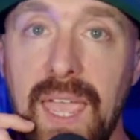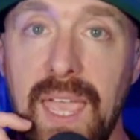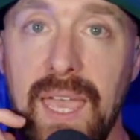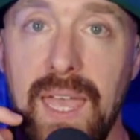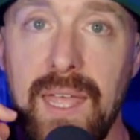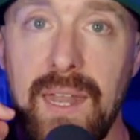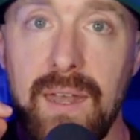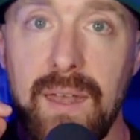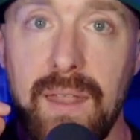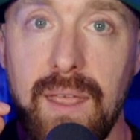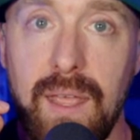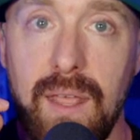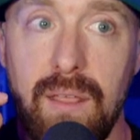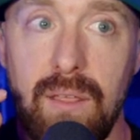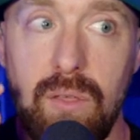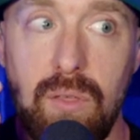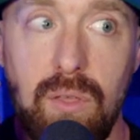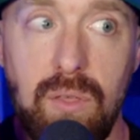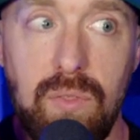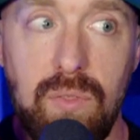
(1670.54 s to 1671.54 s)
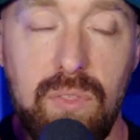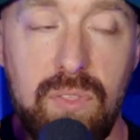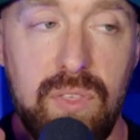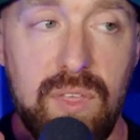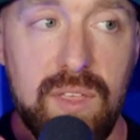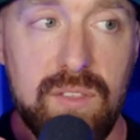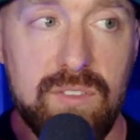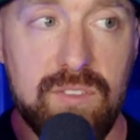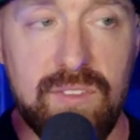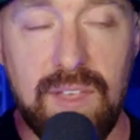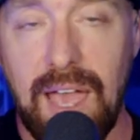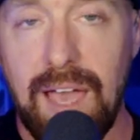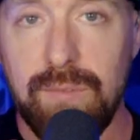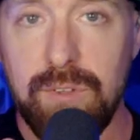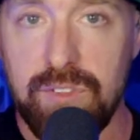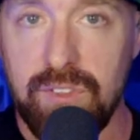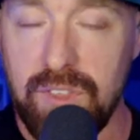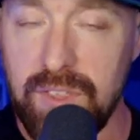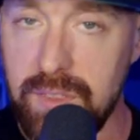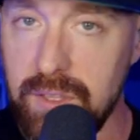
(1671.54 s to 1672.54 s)
And this
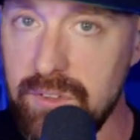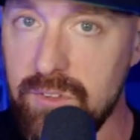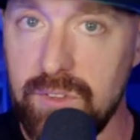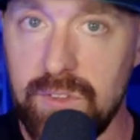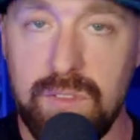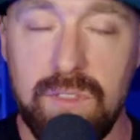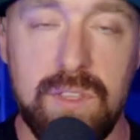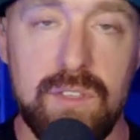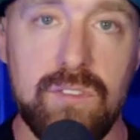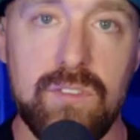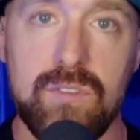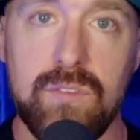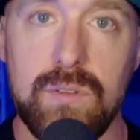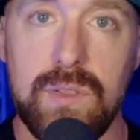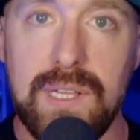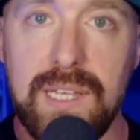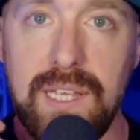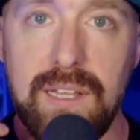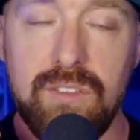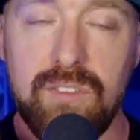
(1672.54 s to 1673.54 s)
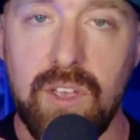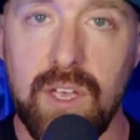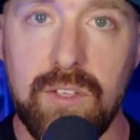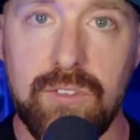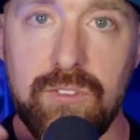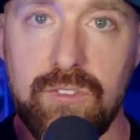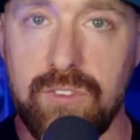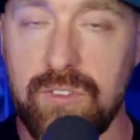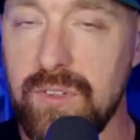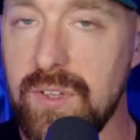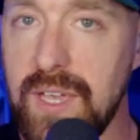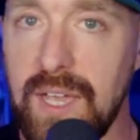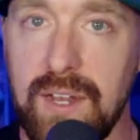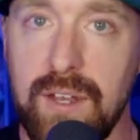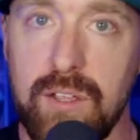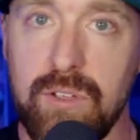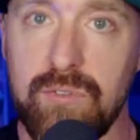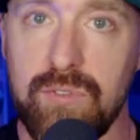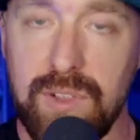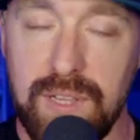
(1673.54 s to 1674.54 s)
obviously this this leads us to
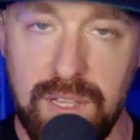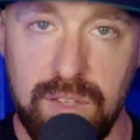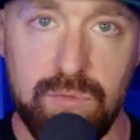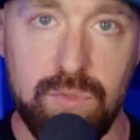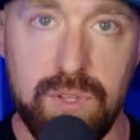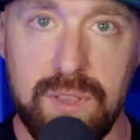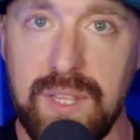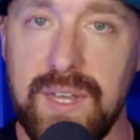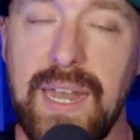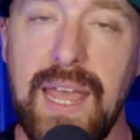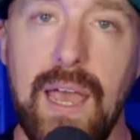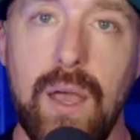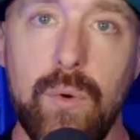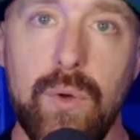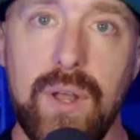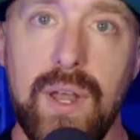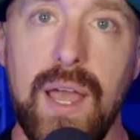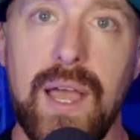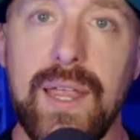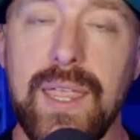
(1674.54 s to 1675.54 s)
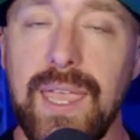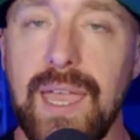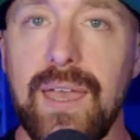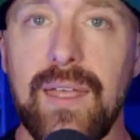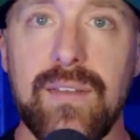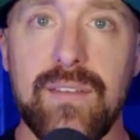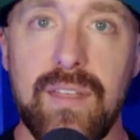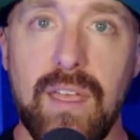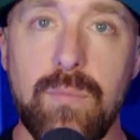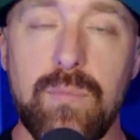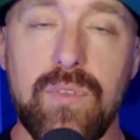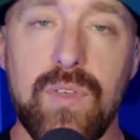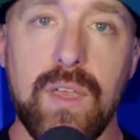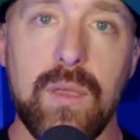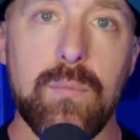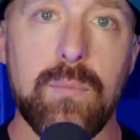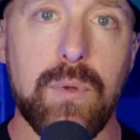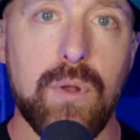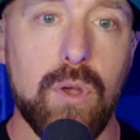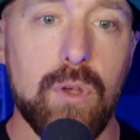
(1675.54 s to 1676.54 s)
kind of live with the now and not yet type
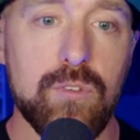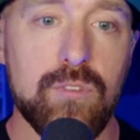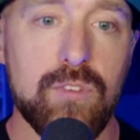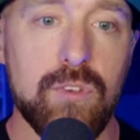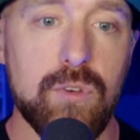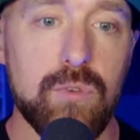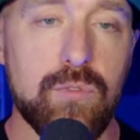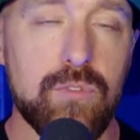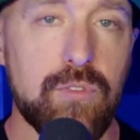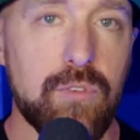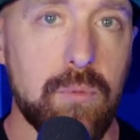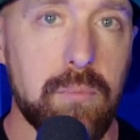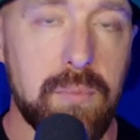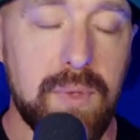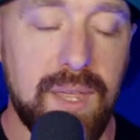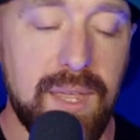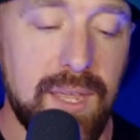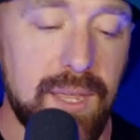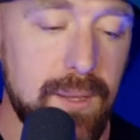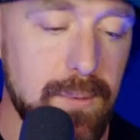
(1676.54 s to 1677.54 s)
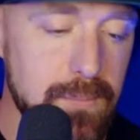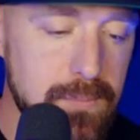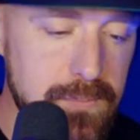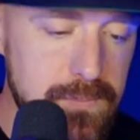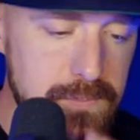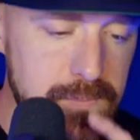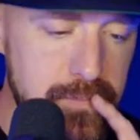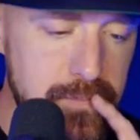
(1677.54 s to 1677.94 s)
thing but also for me